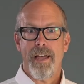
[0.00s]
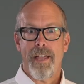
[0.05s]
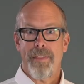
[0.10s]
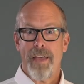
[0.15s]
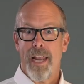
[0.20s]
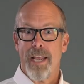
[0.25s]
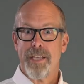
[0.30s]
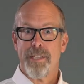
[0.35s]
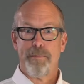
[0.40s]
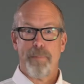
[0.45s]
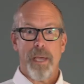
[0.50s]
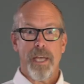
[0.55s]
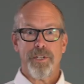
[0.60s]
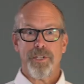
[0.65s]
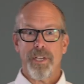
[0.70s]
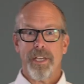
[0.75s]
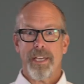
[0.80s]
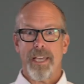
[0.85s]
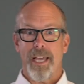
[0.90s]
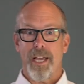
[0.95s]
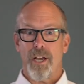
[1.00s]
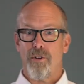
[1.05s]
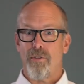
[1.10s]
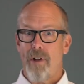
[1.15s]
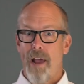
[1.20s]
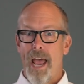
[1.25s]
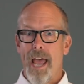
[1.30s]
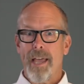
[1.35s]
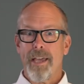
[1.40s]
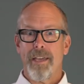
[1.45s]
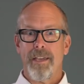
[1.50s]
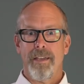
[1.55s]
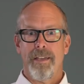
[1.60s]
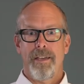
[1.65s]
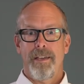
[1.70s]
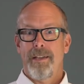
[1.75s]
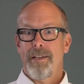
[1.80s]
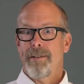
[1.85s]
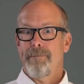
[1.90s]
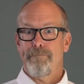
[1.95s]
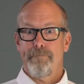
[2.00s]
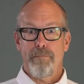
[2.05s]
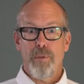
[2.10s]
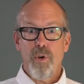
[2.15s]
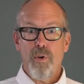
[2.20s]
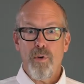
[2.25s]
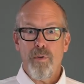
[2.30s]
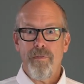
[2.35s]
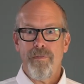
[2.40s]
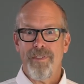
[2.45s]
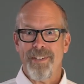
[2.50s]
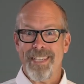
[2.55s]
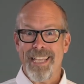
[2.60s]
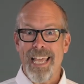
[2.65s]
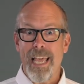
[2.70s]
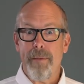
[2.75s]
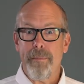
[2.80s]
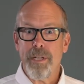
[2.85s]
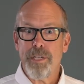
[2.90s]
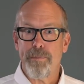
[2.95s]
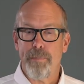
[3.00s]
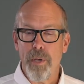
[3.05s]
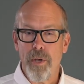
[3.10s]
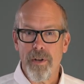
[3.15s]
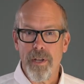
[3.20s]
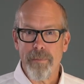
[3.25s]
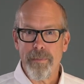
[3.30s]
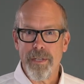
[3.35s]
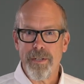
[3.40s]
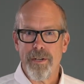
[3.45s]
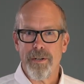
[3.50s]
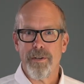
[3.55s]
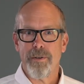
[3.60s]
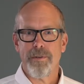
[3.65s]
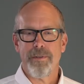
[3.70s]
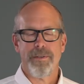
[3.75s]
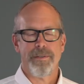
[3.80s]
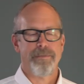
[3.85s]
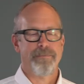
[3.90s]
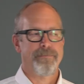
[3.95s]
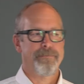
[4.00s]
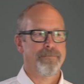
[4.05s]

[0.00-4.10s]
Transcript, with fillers: That expansion can crack, move, damage building materials.